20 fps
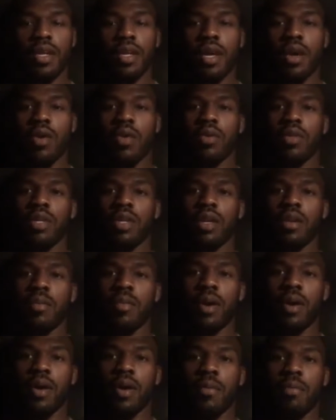not only in
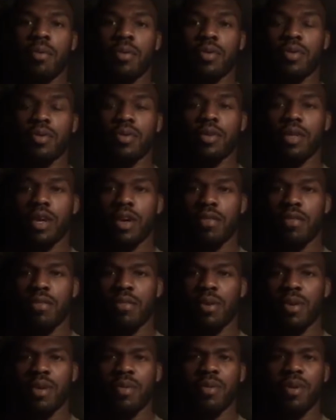my personal life,
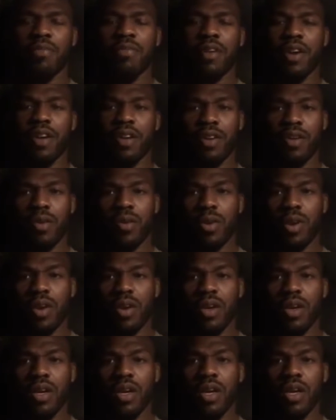but in my fighting
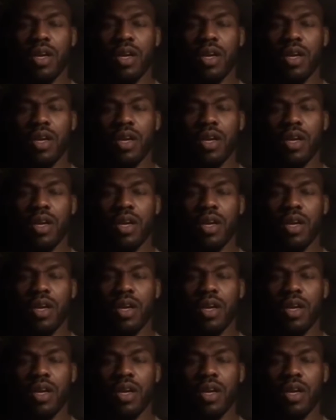career.